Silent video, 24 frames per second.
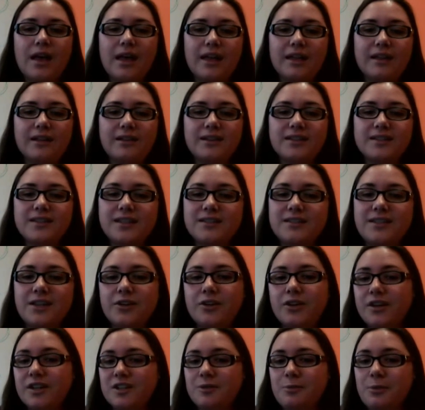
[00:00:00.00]
And this
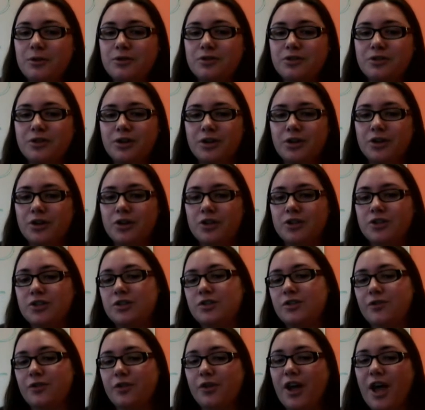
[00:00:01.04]
continued exposure
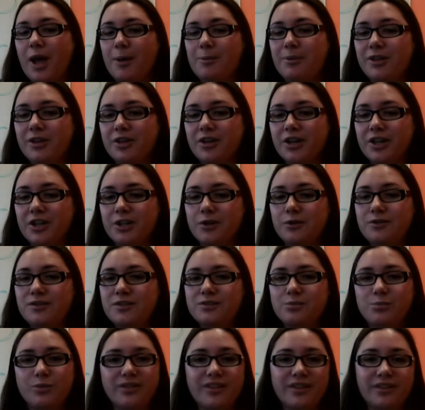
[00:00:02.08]
encourages vocabulary
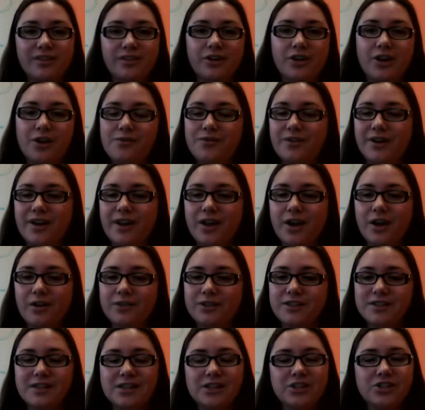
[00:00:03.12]
use within their everyday
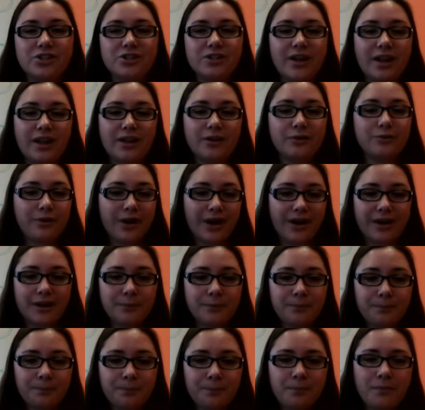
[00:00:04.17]
conversation and
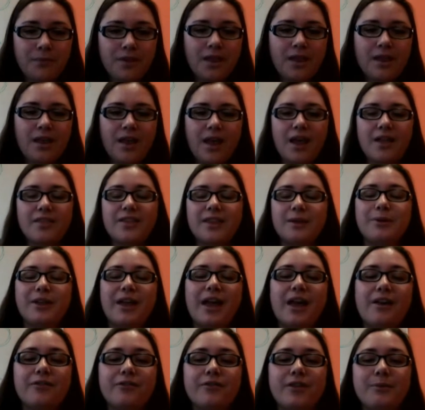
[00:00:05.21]
writing, and they
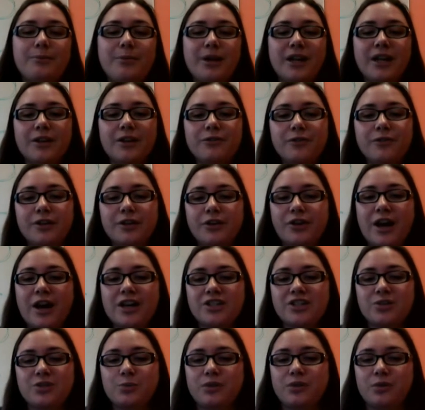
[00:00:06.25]
have a meaningful
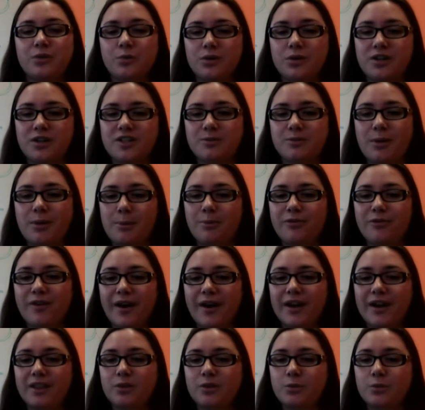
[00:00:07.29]
interaction with the words by
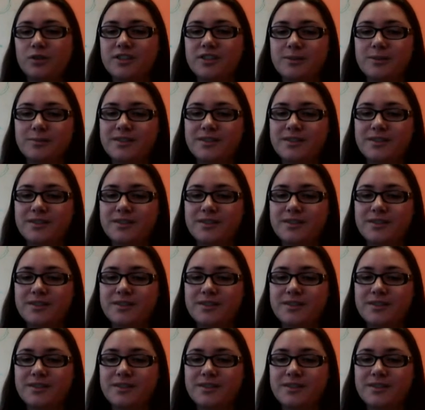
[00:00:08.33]
providing the words